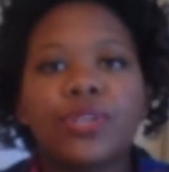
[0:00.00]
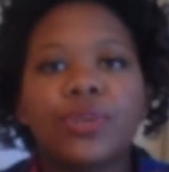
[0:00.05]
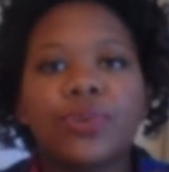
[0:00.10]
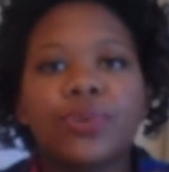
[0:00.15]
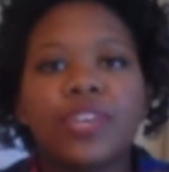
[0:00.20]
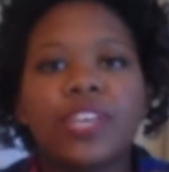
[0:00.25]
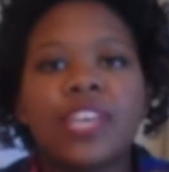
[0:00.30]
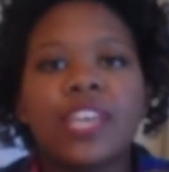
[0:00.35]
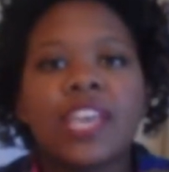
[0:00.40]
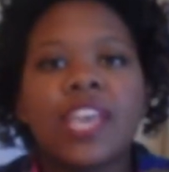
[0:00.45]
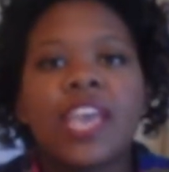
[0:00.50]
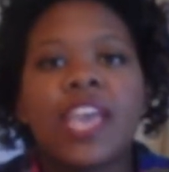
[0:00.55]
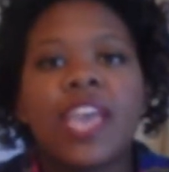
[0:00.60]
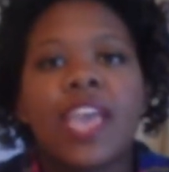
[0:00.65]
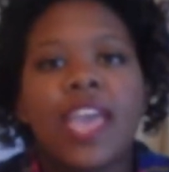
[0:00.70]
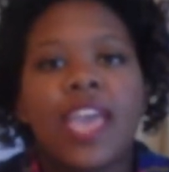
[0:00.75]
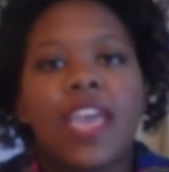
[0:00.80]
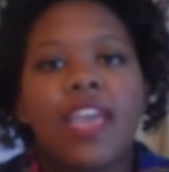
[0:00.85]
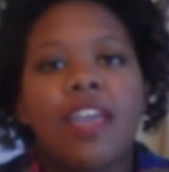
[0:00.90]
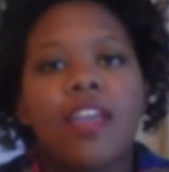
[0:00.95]
doing
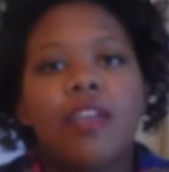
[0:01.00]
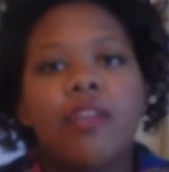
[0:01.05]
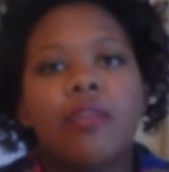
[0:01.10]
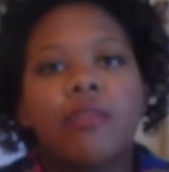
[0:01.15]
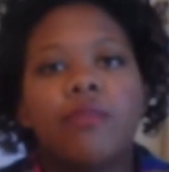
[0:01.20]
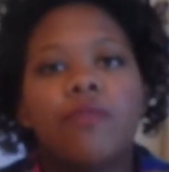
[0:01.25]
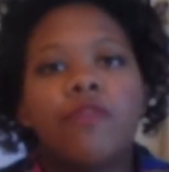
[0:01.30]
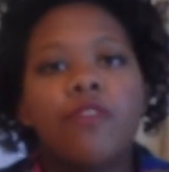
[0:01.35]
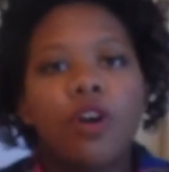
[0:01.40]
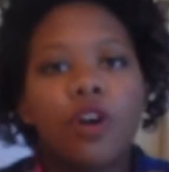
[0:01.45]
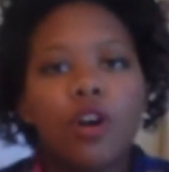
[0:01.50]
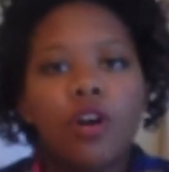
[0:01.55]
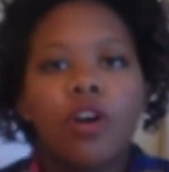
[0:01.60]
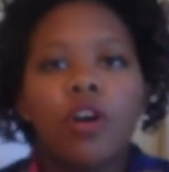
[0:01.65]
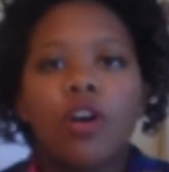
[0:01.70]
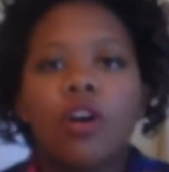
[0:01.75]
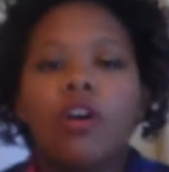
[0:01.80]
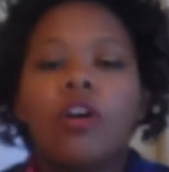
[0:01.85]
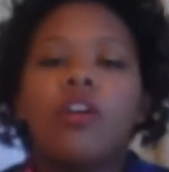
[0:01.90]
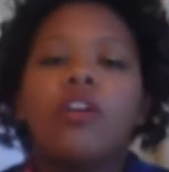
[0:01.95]
a fall
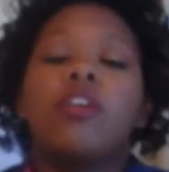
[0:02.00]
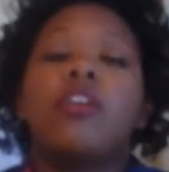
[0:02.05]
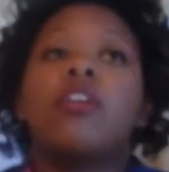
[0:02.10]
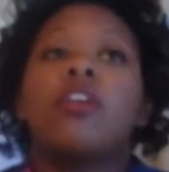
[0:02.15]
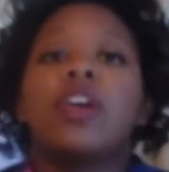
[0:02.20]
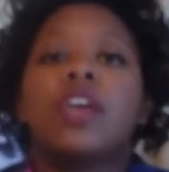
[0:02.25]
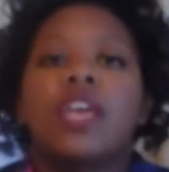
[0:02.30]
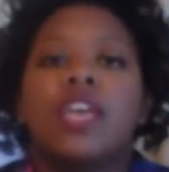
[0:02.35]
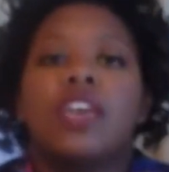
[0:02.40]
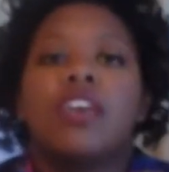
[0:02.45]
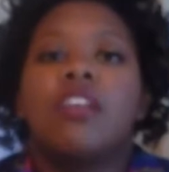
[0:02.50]
haul,